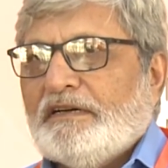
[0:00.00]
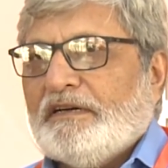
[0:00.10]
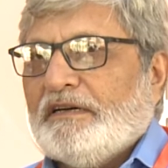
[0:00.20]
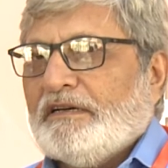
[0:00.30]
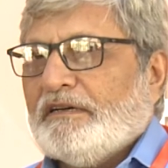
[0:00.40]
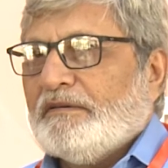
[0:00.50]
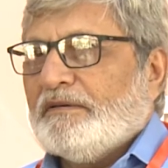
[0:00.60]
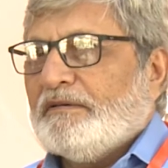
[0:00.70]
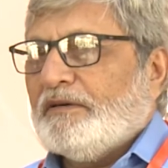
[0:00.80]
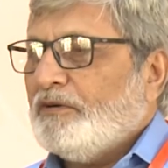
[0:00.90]

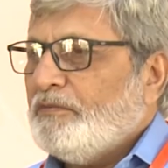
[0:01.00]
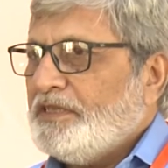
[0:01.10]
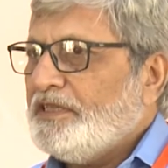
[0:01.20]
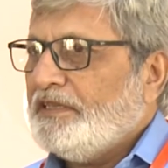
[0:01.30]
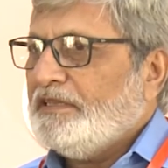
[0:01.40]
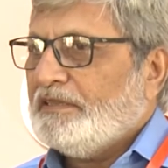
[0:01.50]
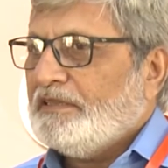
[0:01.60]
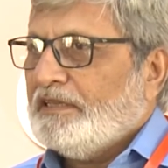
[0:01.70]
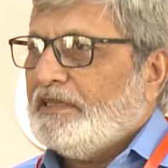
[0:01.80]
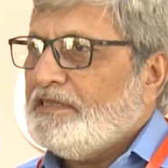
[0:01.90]
uh, automation
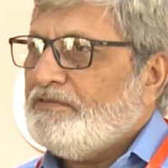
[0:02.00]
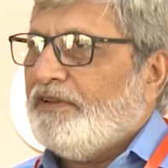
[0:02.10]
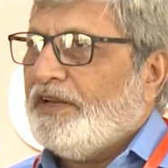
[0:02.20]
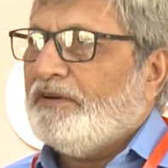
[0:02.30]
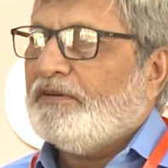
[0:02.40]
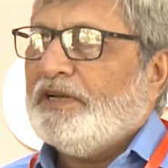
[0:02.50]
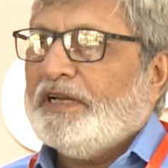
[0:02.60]
is very good